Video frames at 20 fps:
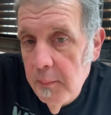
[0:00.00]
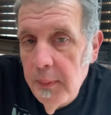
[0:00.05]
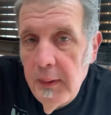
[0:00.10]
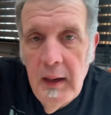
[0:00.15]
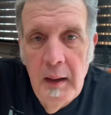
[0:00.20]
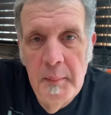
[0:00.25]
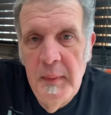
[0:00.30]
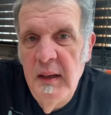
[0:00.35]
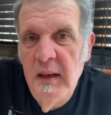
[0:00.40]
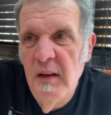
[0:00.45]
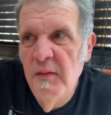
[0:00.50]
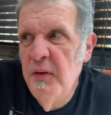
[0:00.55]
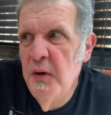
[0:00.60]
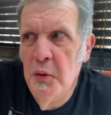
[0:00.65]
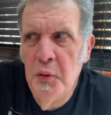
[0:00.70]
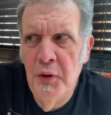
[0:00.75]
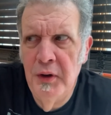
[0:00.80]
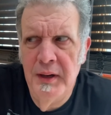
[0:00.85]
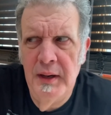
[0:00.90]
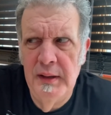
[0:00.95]
But I mean, if
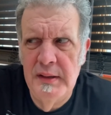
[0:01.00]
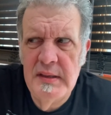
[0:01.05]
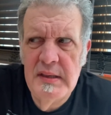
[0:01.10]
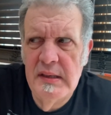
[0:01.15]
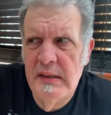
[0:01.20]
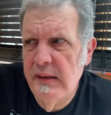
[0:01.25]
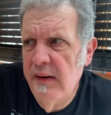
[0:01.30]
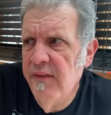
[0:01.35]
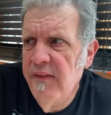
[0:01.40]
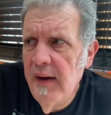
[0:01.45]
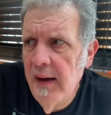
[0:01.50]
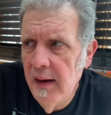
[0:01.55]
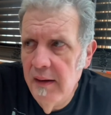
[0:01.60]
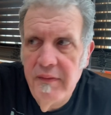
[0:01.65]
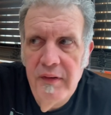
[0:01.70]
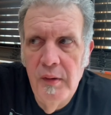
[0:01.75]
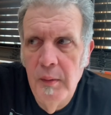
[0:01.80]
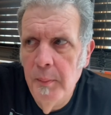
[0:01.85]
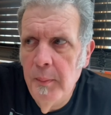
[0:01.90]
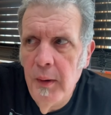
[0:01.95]
you are in a
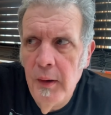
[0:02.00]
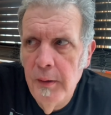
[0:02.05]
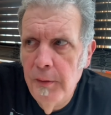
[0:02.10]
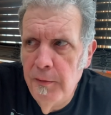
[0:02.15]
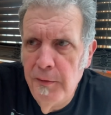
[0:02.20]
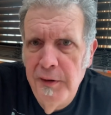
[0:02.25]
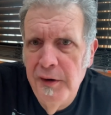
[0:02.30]
survival mode,